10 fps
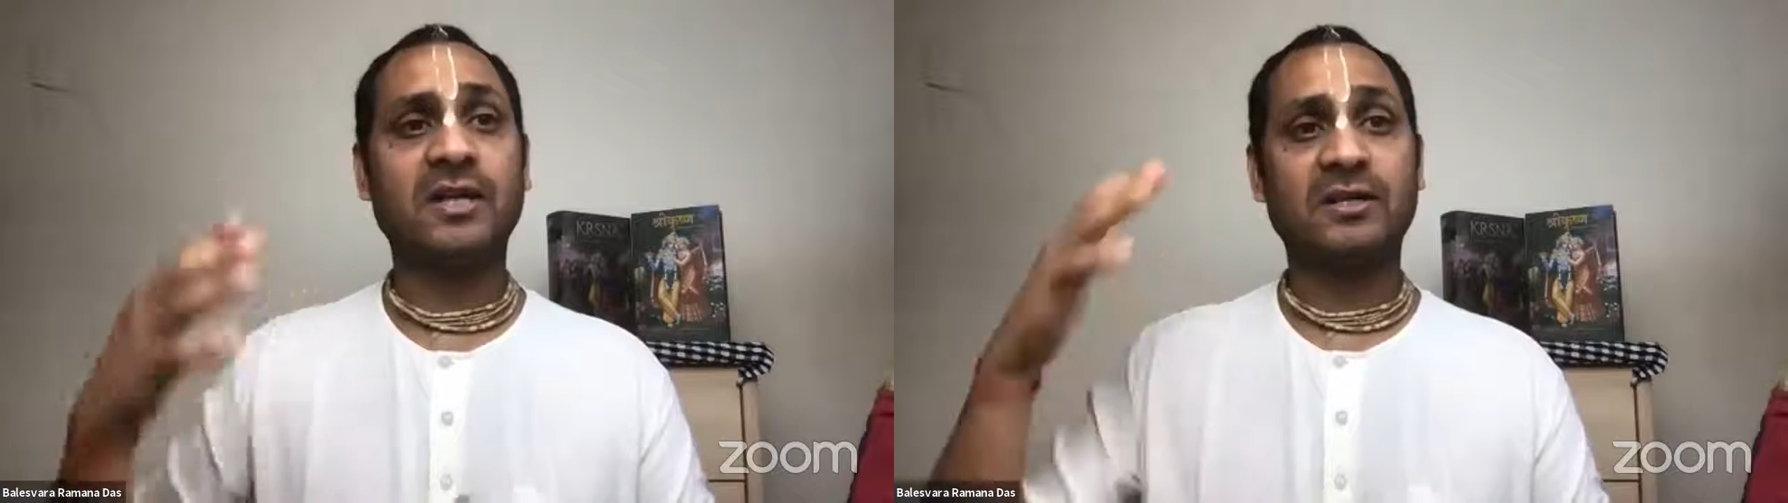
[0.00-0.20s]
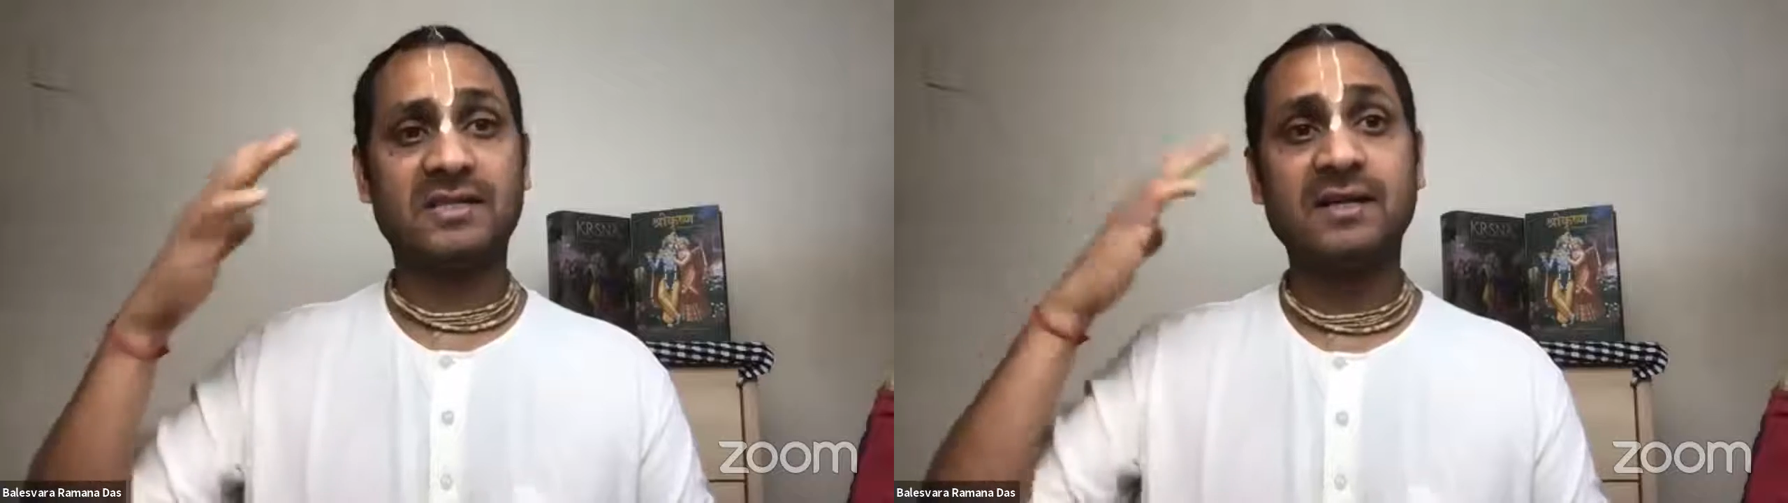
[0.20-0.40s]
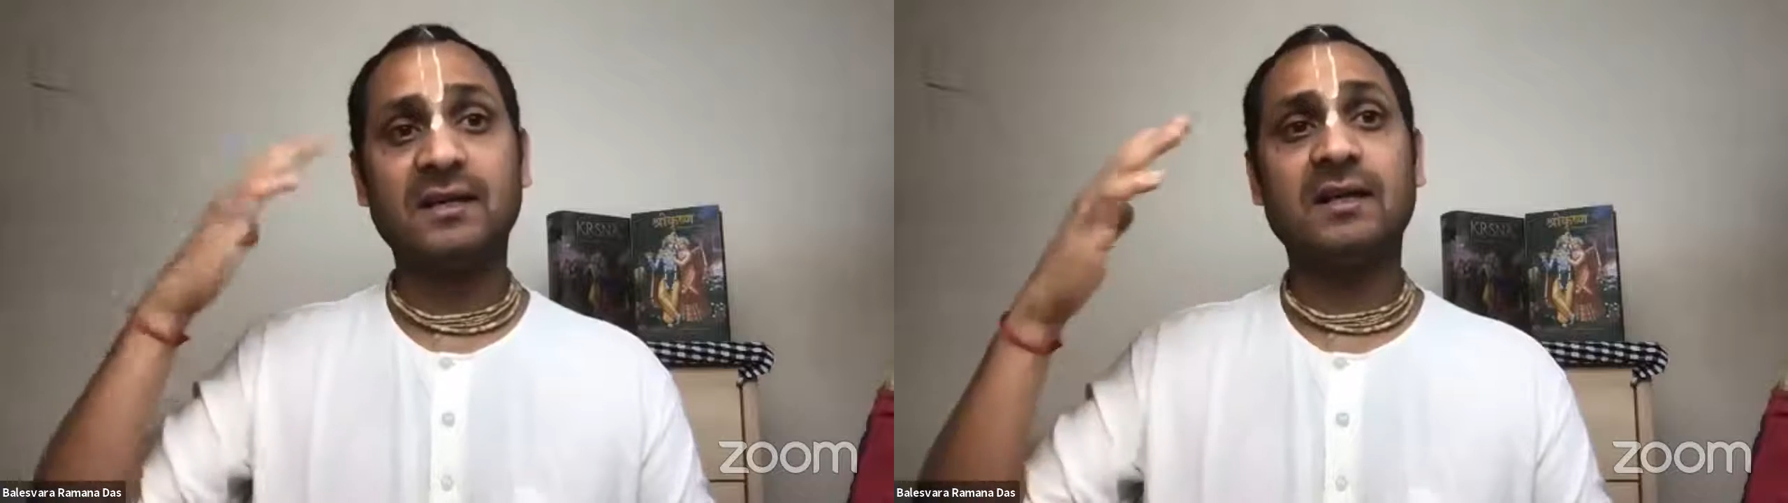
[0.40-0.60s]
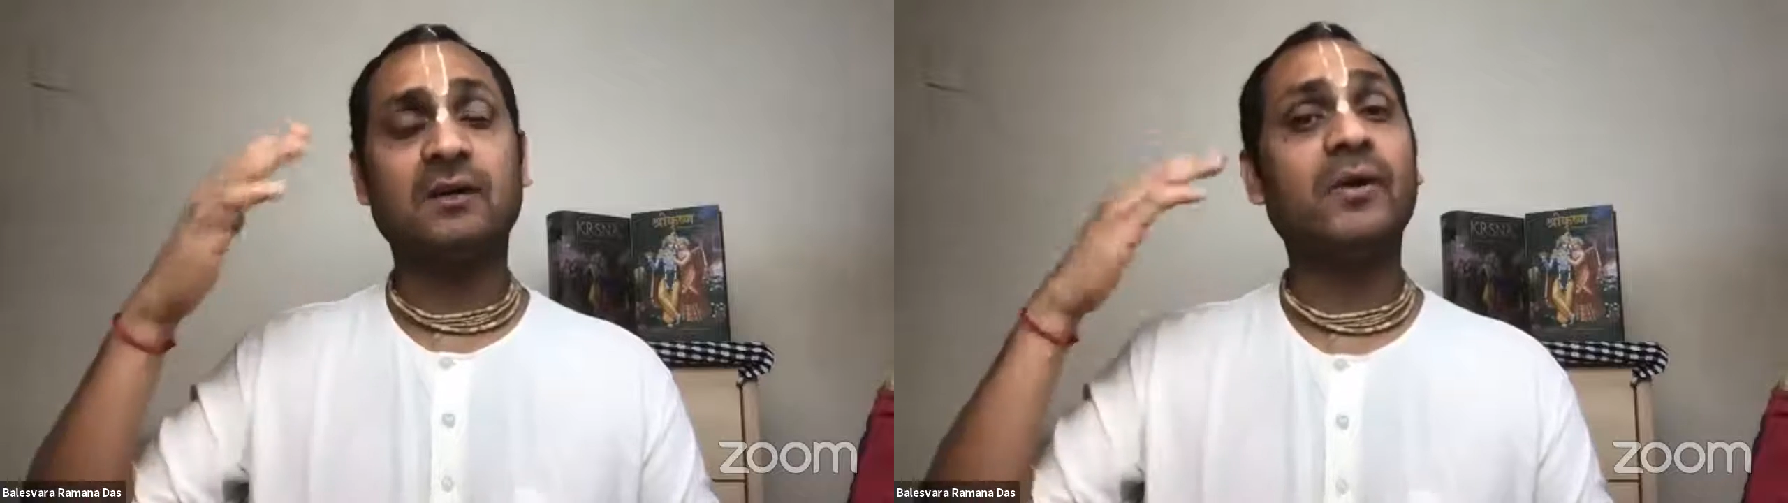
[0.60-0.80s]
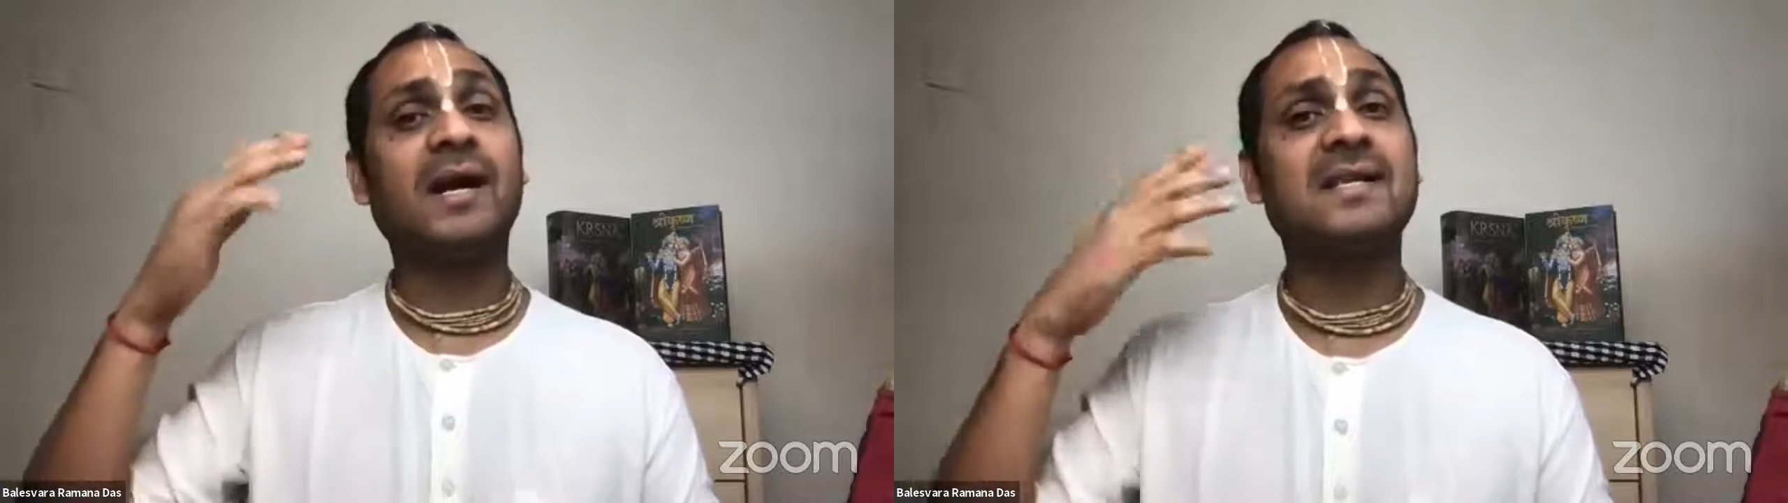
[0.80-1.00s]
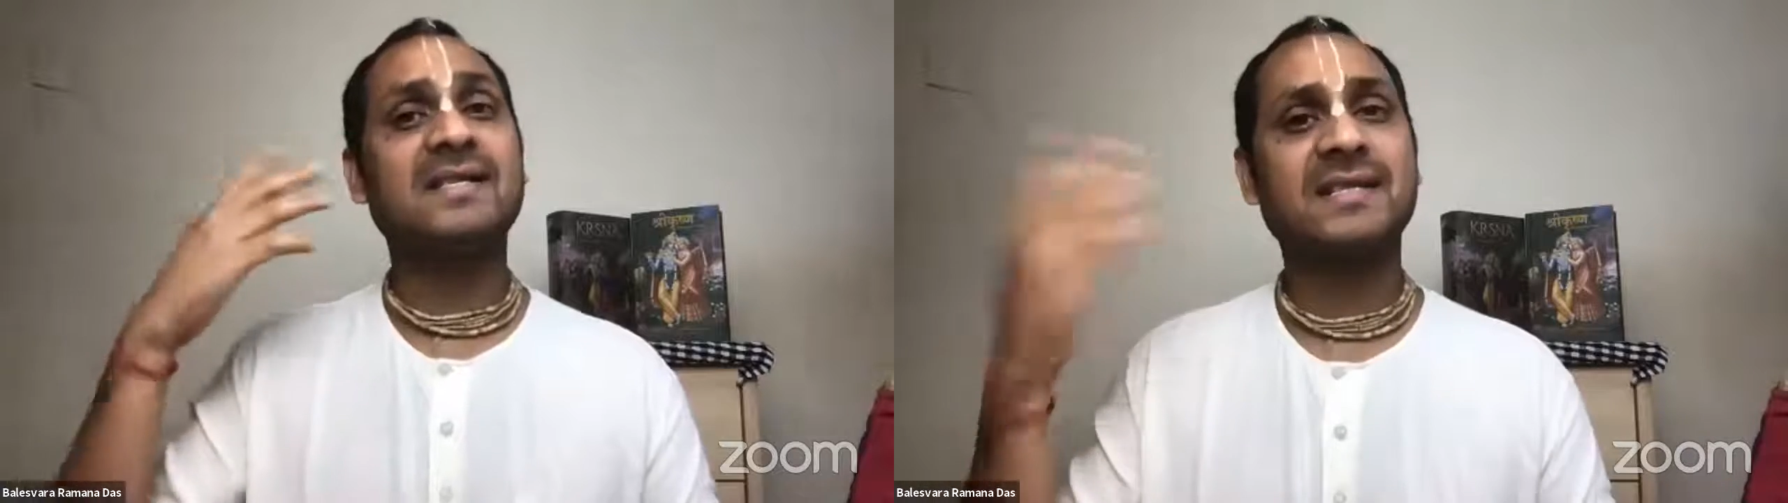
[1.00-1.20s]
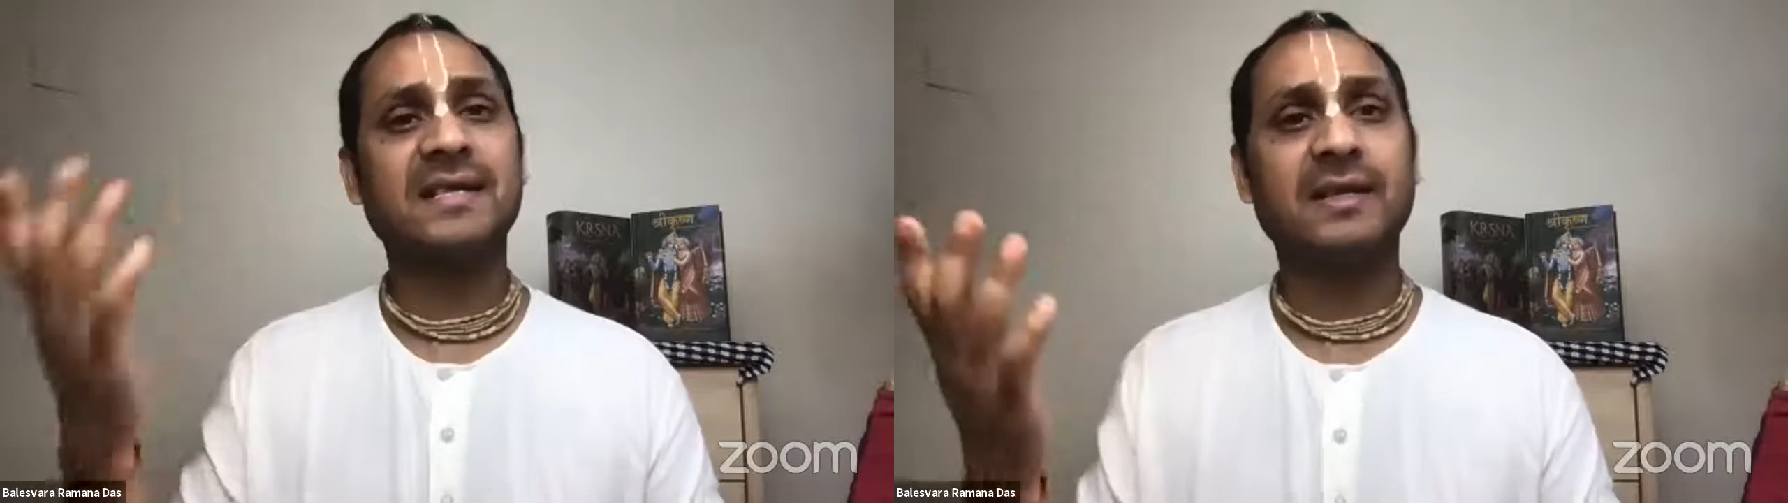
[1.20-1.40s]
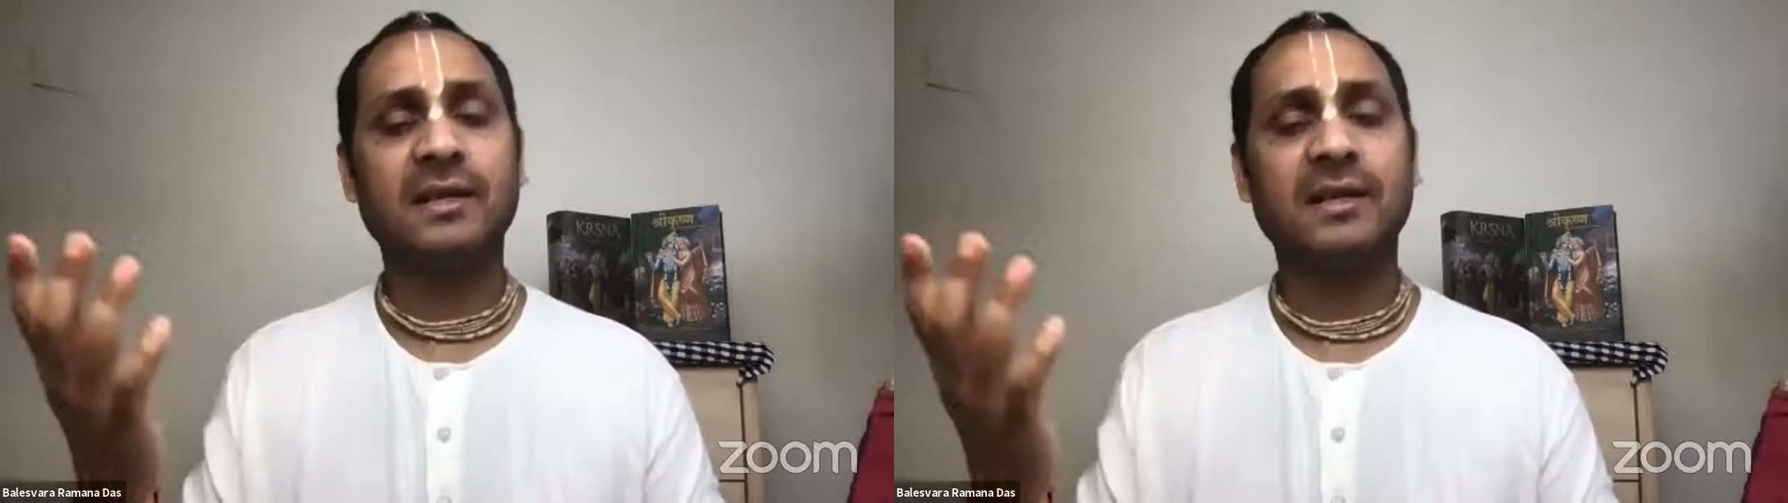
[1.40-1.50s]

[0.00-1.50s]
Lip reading: are subtle we can't see.